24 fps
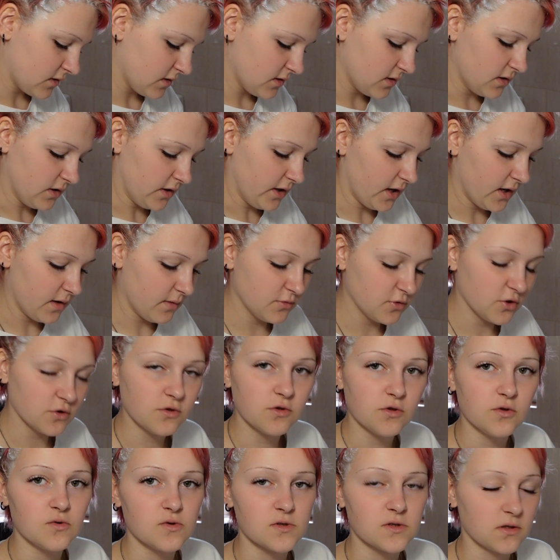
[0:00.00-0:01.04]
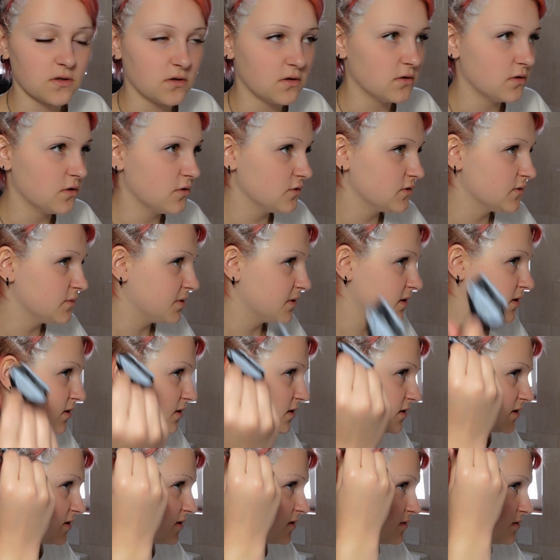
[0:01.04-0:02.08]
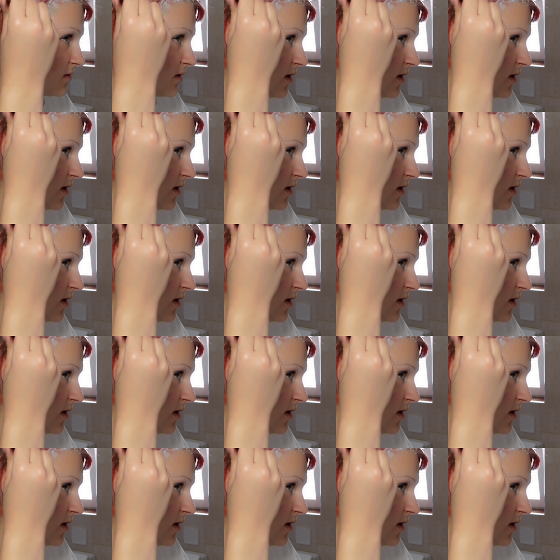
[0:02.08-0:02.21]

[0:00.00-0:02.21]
Yeah, I'm not using gloves because,